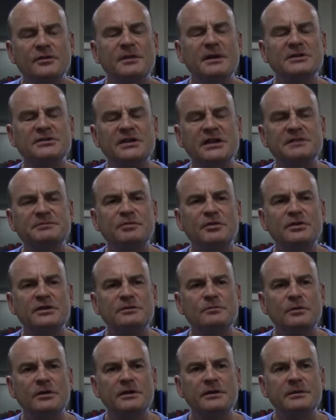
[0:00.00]
much less body
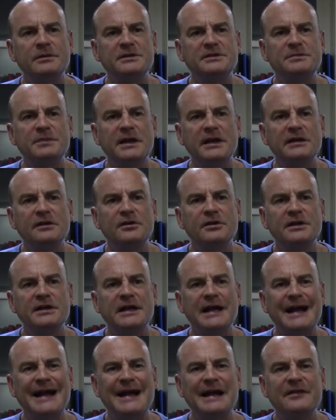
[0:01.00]
than one would expect
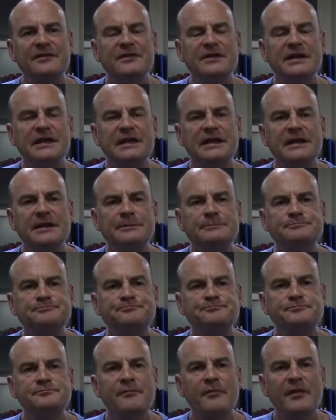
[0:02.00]
looking at the
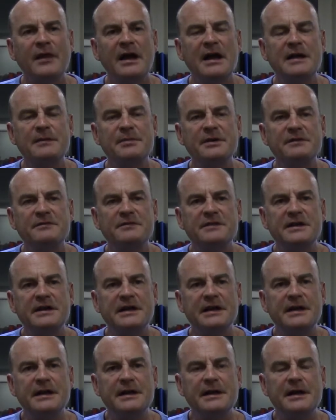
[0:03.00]

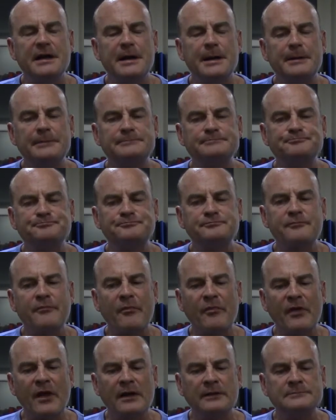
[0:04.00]
ABV. And
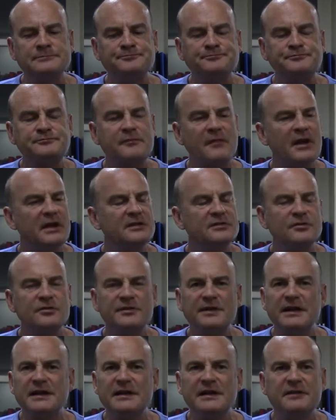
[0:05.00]
it's got
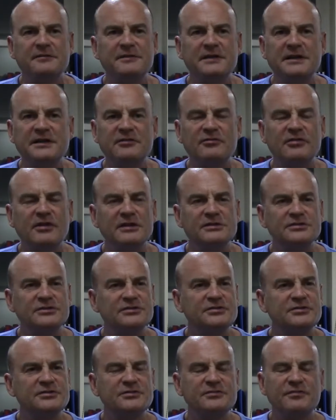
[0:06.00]
that lovely
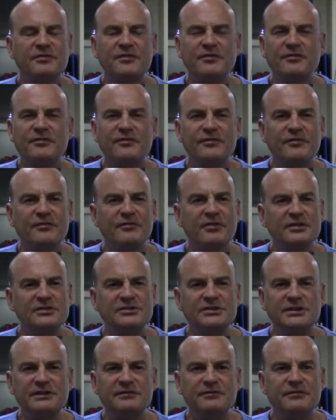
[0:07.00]

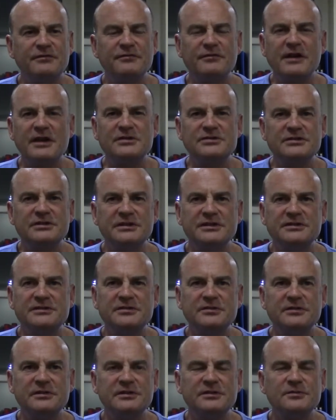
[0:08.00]
crunchy freshness
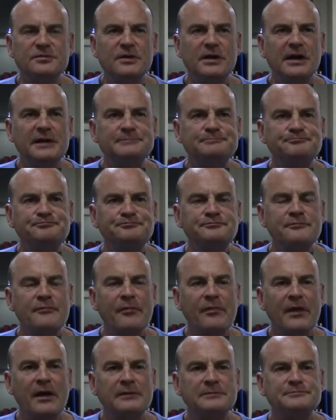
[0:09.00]
to it as well.
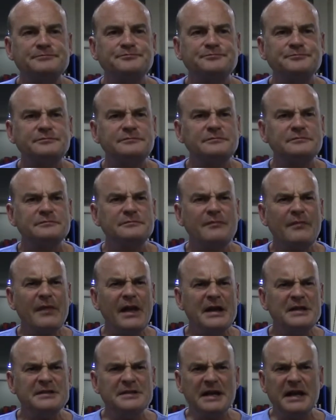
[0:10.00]

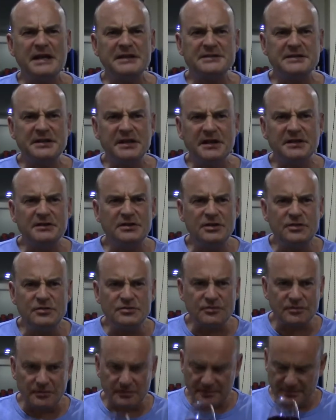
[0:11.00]
It's an
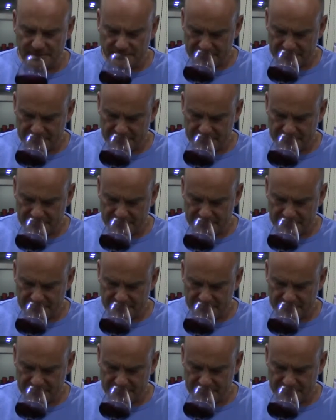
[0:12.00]
unusual.